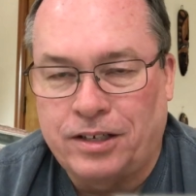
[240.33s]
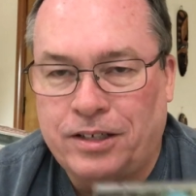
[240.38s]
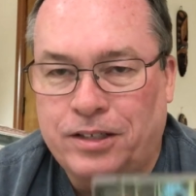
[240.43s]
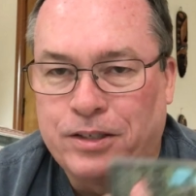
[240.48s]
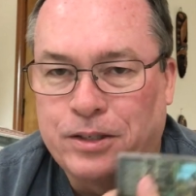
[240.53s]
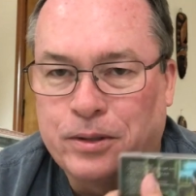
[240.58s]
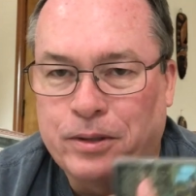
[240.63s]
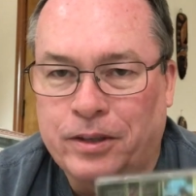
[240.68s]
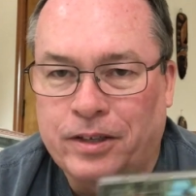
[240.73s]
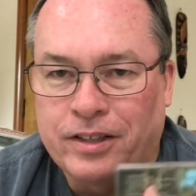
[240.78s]

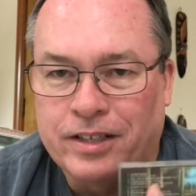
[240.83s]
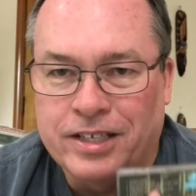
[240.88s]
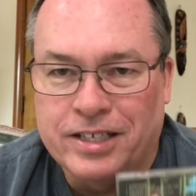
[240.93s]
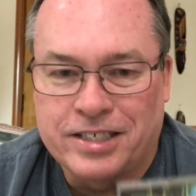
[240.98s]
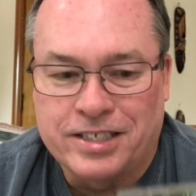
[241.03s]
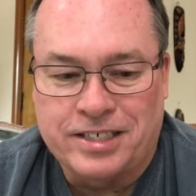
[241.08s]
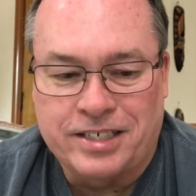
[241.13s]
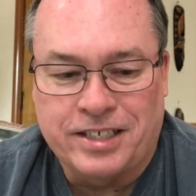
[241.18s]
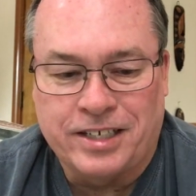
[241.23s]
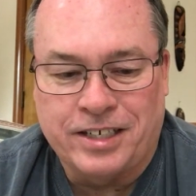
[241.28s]
doing
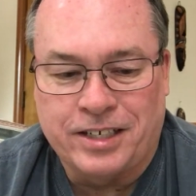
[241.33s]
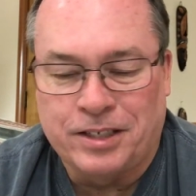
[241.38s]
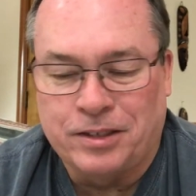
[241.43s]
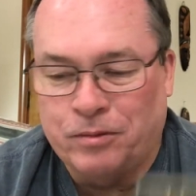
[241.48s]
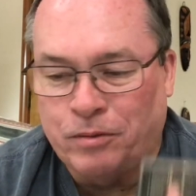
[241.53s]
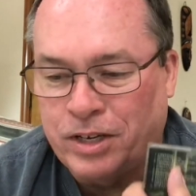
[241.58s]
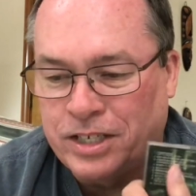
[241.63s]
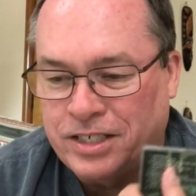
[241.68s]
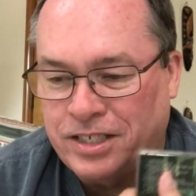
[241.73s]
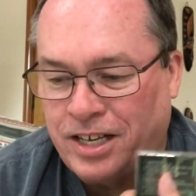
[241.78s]
this
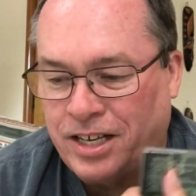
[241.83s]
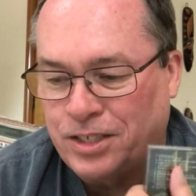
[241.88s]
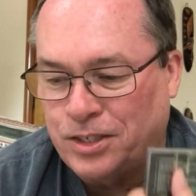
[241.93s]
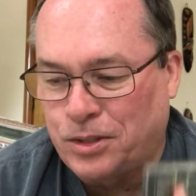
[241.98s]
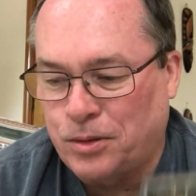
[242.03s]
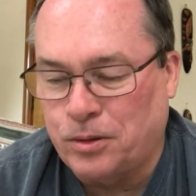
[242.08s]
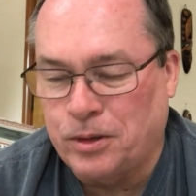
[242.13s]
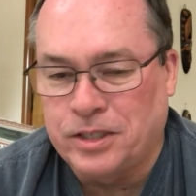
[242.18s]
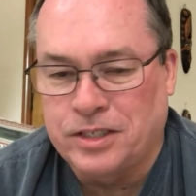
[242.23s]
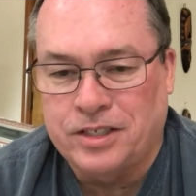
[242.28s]
West Side
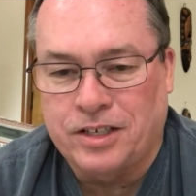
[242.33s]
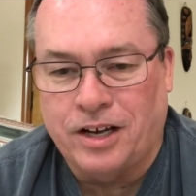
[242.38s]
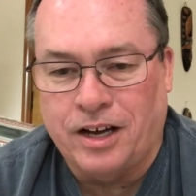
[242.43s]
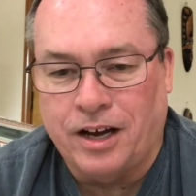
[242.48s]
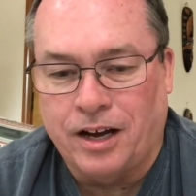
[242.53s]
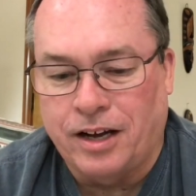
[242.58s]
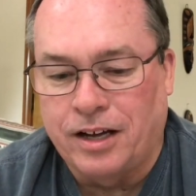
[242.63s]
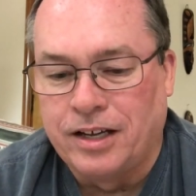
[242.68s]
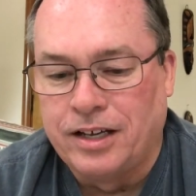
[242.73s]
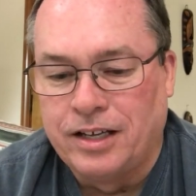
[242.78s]
Story
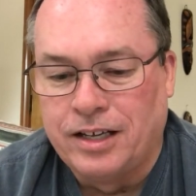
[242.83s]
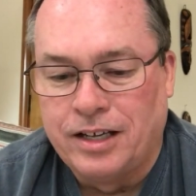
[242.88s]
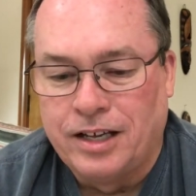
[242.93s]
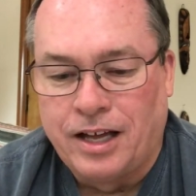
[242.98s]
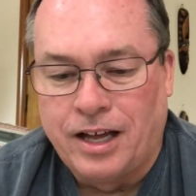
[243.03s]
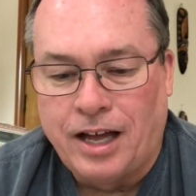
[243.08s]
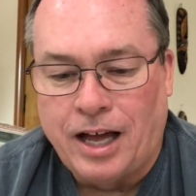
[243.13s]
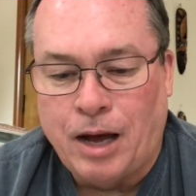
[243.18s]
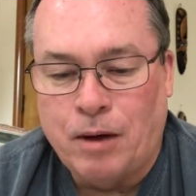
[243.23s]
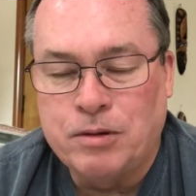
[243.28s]
song.
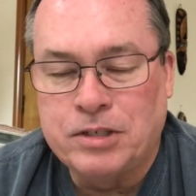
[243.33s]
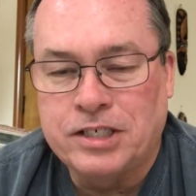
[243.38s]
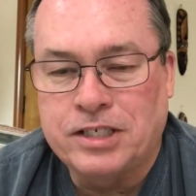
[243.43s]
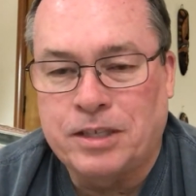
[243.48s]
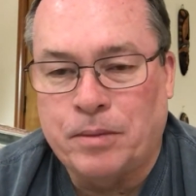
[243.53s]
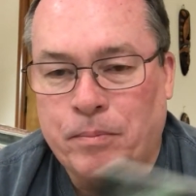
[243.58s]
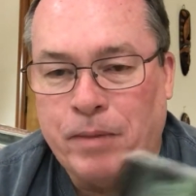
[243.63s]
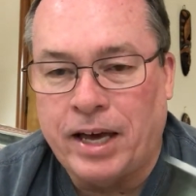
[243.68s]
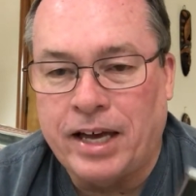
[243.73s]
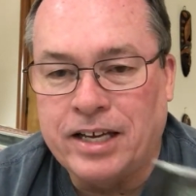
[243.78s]
I was just
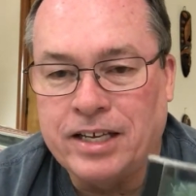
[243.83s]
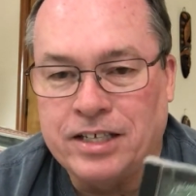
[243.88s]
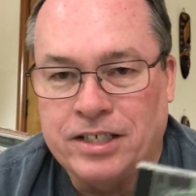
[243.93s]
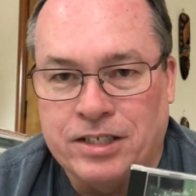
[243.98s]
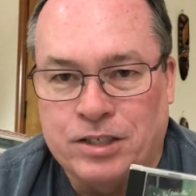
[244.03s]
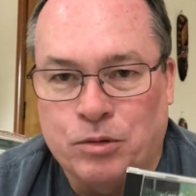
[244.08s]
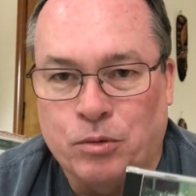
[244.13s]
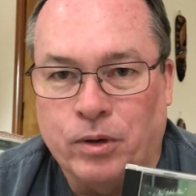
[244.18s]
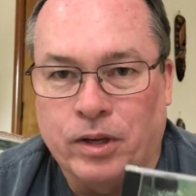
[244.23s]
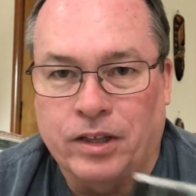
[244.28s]

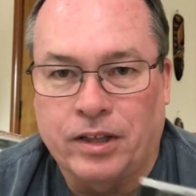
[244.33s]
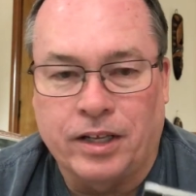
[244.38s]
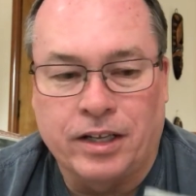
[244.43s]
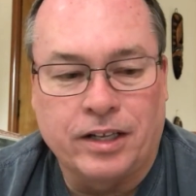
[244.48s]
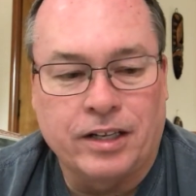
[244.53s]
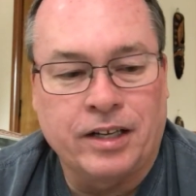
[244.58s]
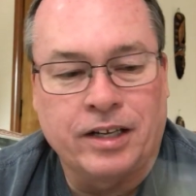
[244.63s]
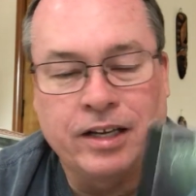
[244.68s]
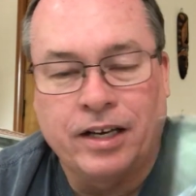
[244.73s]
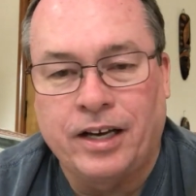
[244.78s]
amazed with
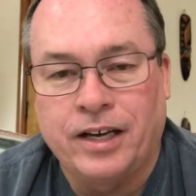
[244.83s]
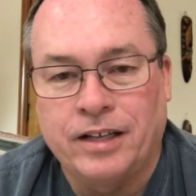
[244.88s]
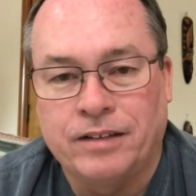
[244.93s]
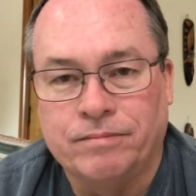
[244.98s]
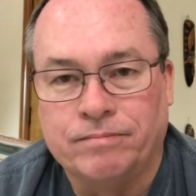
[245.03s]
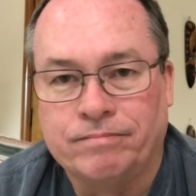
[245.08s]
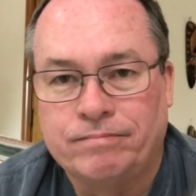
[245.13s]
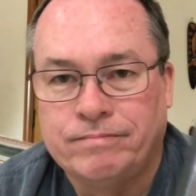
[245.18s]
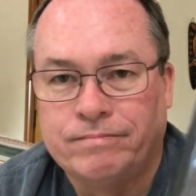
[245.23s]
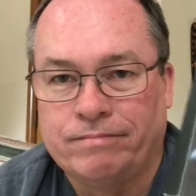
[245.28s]
it,
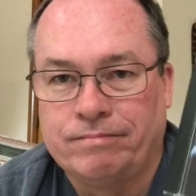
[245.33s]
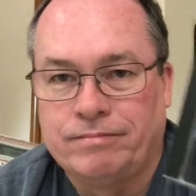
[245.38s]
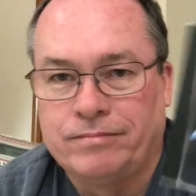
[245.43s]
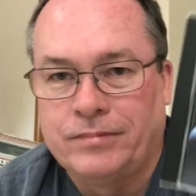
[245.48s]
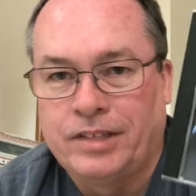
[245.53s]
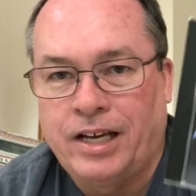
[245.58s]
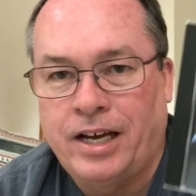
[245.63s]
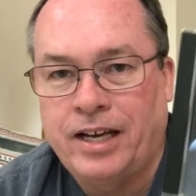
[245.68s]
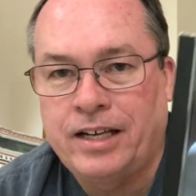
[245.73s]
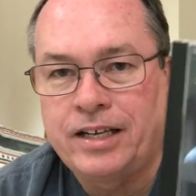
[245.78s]
and
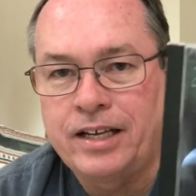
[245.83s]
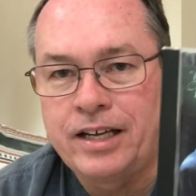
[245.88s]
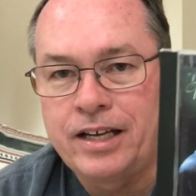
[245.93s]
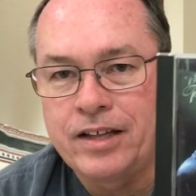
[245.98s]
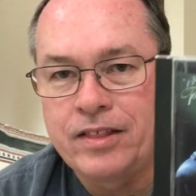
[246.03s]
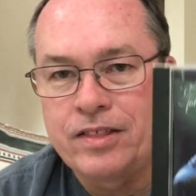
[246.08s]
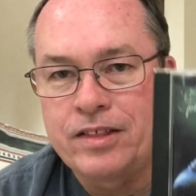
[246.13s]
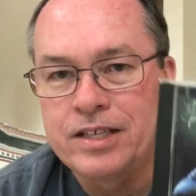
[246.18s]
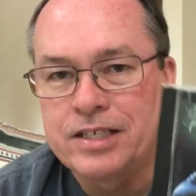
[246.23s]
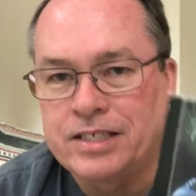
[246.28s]
I had to
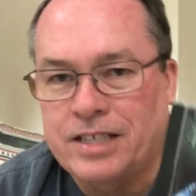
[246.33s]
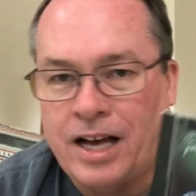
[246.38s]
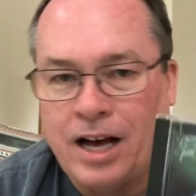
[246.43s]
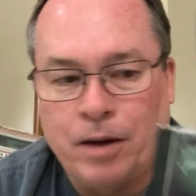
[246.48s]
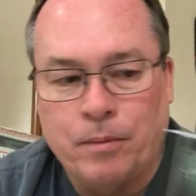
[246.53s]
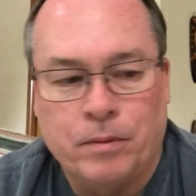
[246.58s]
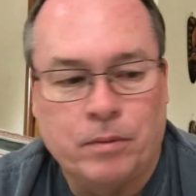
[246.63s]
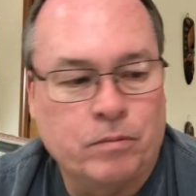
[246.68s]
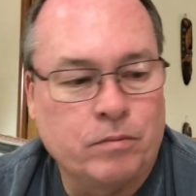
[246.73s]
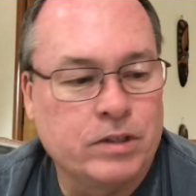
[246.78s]
get this
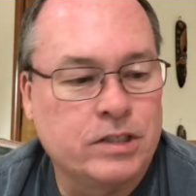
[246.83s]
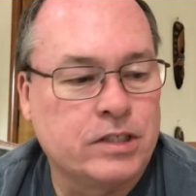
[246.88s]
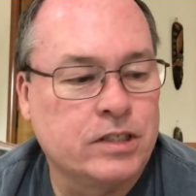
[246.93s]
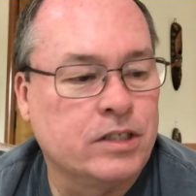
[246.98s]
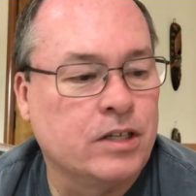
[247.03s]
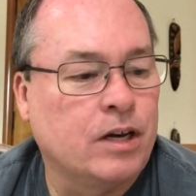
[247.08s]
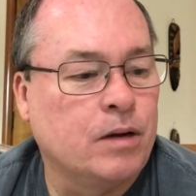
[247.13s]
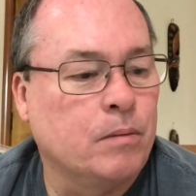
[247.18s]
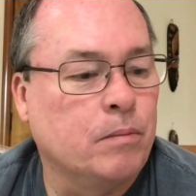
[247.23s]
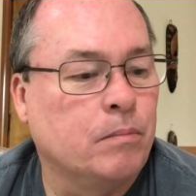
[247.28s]
album, which
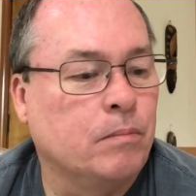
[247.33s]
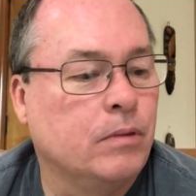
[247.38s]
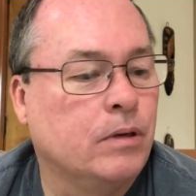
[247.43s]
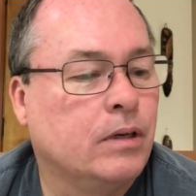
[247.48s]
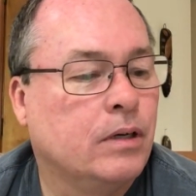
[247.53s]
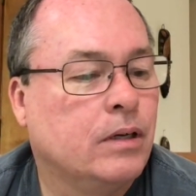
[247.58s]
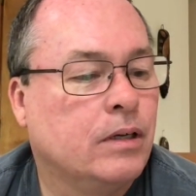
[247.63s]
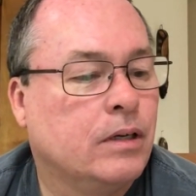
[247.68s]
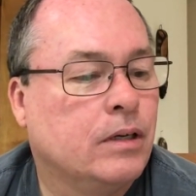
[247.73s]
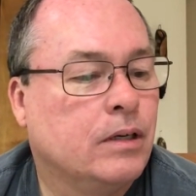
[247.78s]
is on
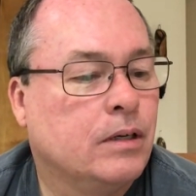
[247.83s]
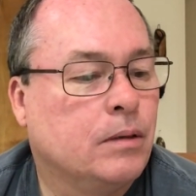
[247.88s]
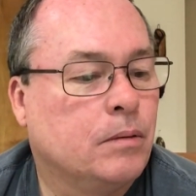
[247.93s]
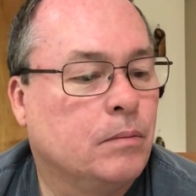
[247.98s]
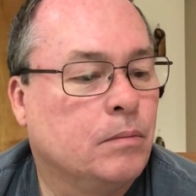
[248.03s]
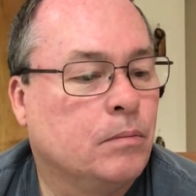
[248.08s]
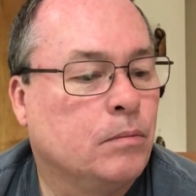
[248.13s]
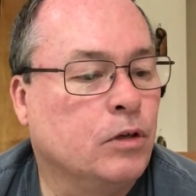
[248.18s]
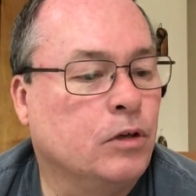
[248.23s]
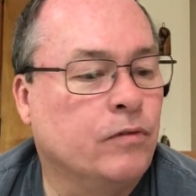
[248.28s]

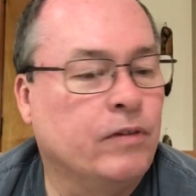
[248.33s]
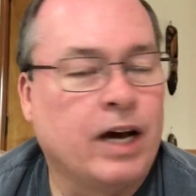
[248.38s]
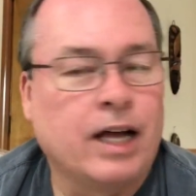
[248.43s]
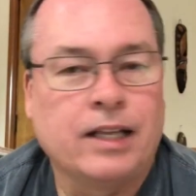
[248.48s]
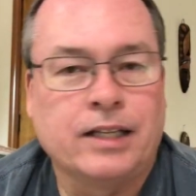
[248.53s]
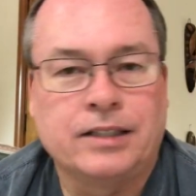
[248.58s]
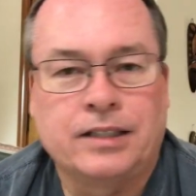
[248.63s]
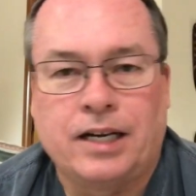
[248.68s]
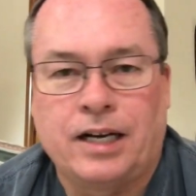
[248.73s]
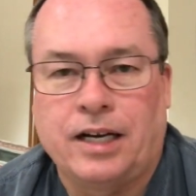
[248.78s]
Blue
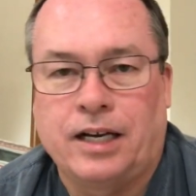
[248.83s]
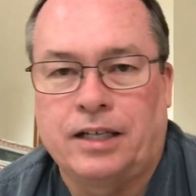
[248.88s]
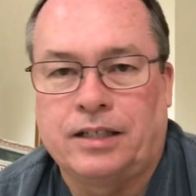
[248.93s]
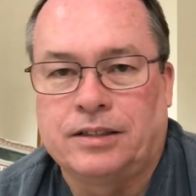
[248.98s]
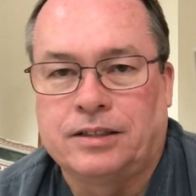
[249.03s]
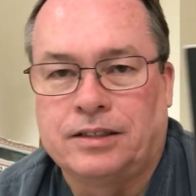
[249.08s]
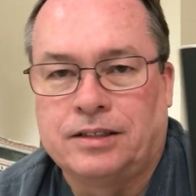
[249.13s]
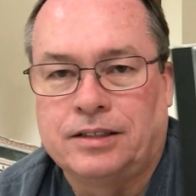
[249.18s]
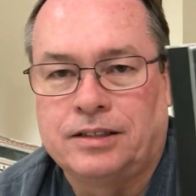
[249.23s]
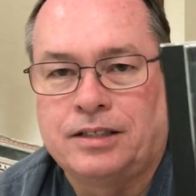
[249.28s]

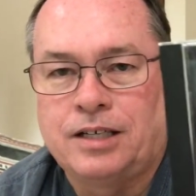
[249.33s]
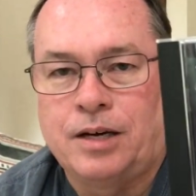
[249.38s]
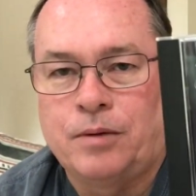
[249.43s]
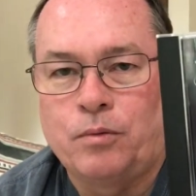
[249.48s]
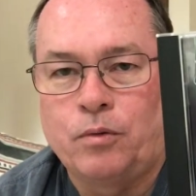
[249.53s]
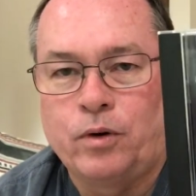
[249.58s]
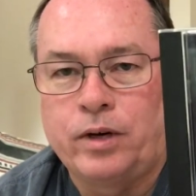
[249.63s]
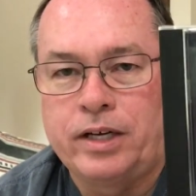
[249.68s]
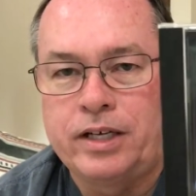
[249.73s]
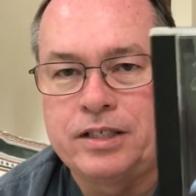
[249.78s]
Valentine,
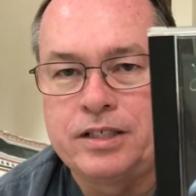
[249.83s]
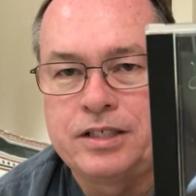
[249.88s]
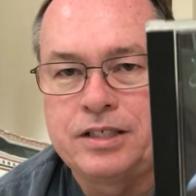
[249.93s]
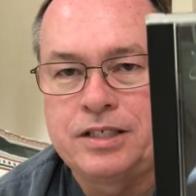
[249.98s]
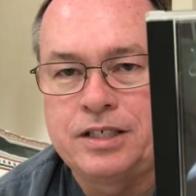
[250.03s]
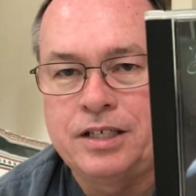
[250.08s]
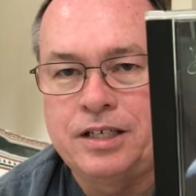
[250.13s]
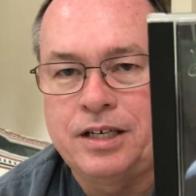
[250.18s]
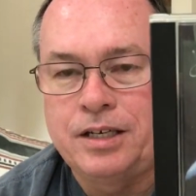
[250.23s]
Tom Waits.